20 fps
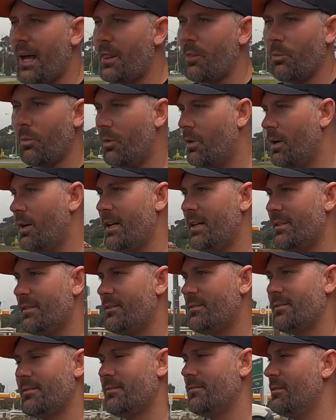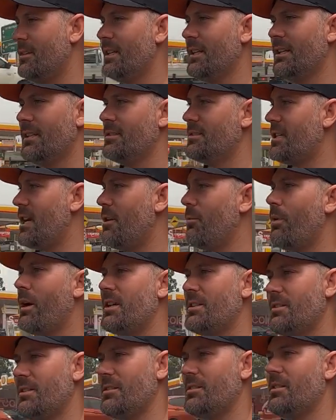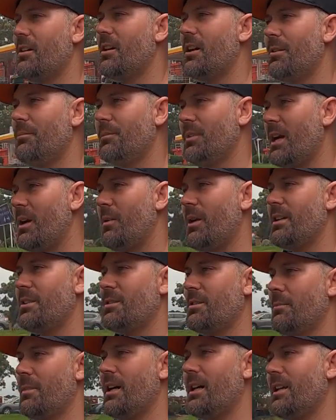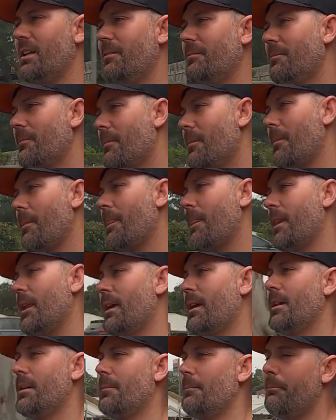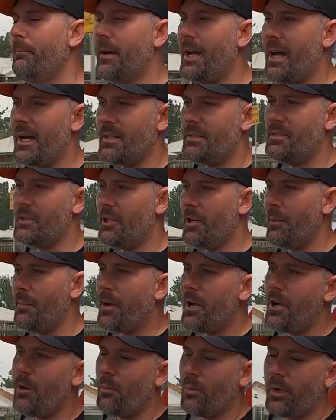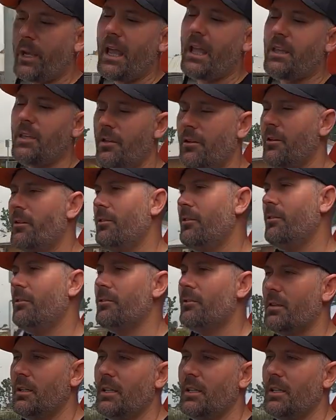Otherwise, don't waste your time, don't waste your money. But a turbo will get you